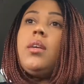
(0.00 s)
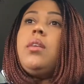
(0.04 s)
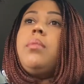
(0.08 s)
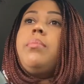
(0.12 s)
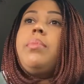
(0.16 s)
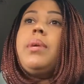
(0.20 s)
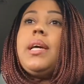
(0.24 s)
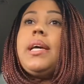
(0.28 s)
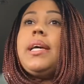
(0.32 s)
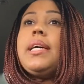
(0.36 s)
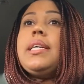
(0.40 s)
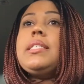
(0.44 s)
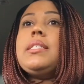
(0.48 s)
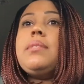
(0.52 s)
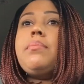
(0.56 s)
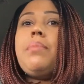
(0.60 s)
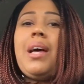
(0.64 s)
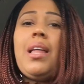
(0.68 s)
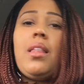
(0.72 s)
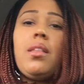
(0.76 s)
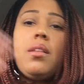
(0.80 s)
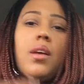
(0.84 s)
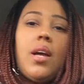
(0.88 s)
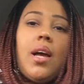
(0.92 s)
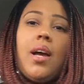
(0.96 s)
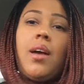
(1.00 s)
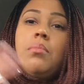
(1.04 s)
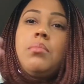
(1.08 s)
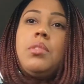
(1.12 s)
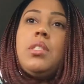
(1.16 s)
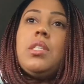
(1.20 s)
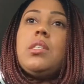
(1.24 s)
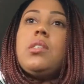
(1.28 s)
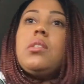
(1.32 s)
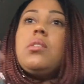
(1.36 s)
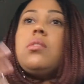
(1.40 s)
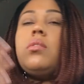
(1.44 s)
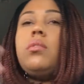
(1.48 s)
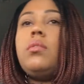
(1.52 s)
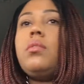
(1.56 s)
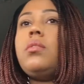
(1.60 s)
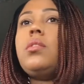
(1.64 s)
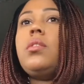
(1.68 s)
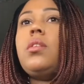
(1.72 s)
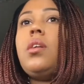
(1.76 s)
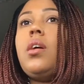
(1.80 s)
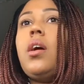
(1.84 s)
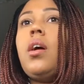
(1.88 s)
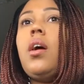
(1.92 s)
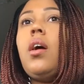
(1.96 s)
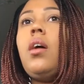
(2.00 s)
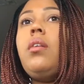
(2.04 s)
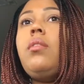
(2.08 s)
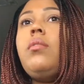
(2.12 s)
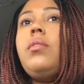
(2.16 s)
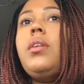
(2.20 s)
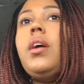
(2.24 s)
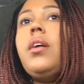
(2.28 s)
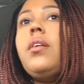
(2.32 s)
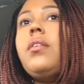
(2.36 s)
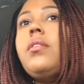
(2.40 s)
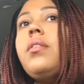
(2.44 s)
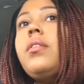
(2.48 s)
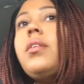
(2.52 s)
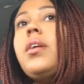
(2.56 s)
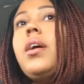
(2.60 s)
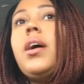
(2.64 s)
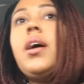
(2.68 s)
because I'm just, I don't know.